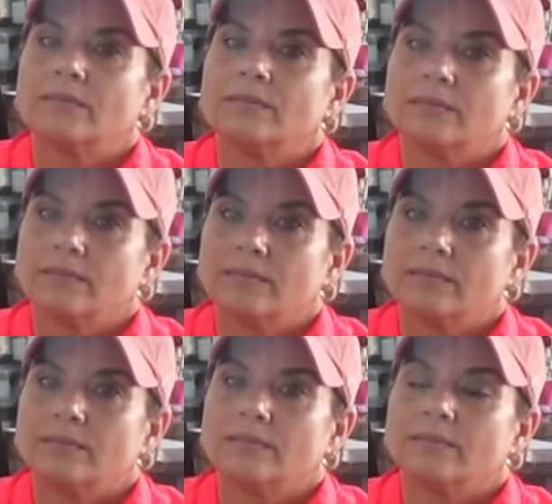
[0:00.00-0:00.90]

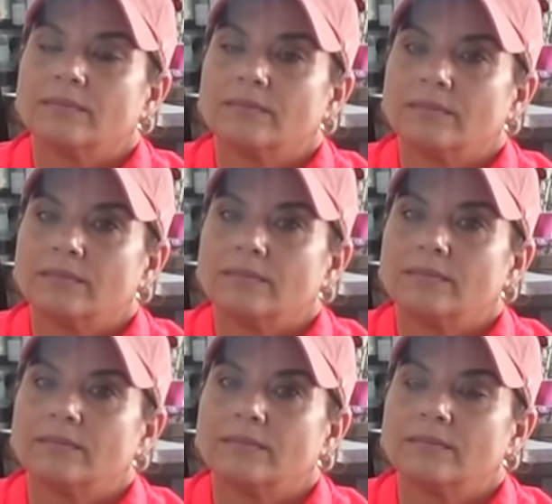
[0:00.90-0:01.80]

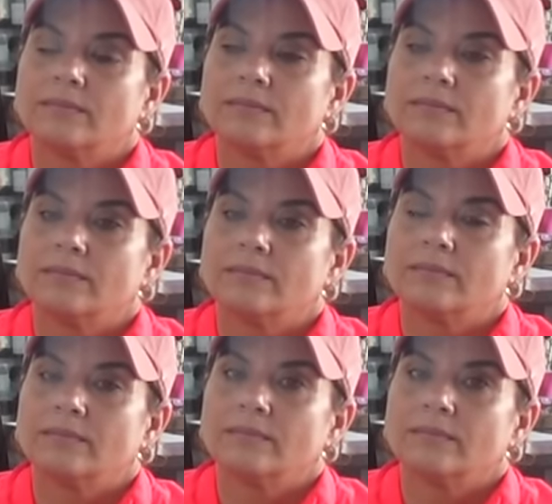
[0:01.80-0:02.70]

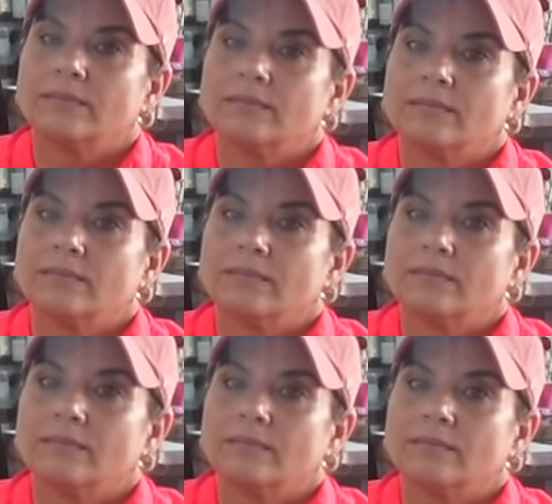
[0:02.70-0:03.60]

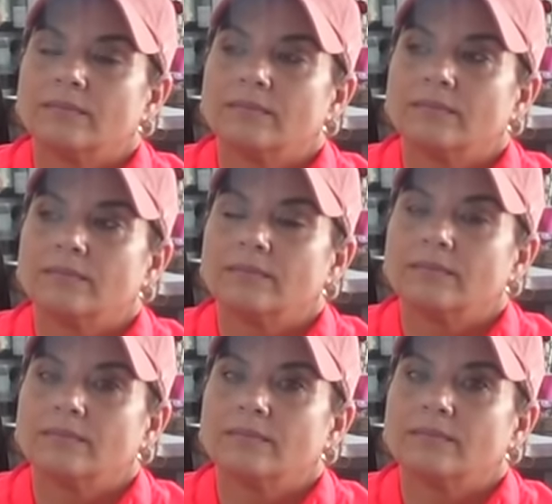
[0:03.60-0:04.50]

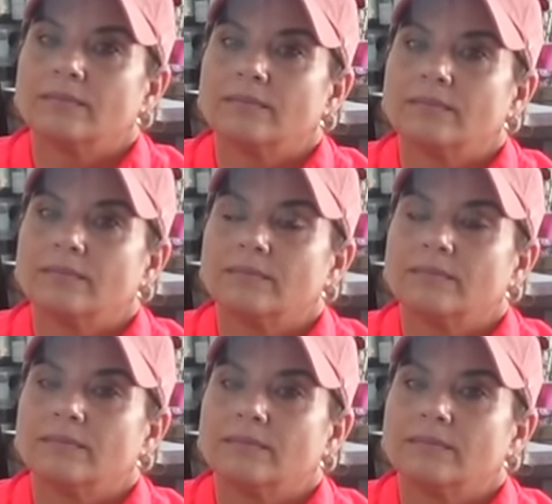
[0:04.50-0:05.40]

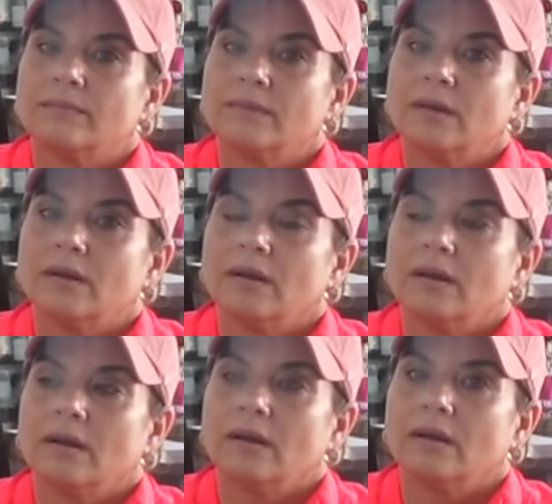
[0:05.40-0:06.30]

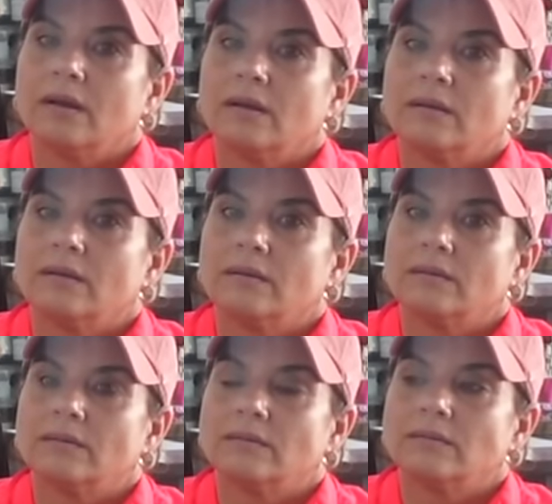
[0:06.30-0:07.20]

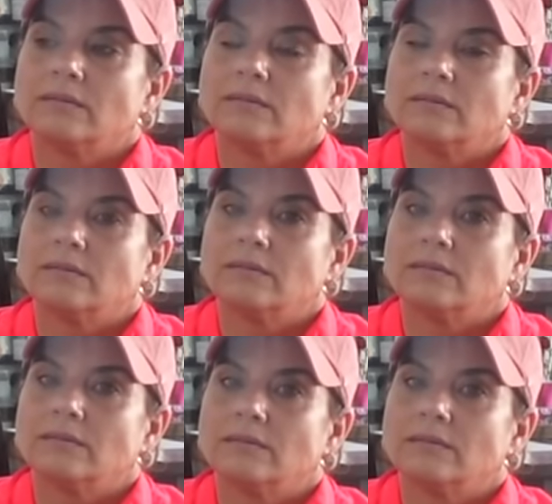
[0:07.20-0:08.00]
(silent)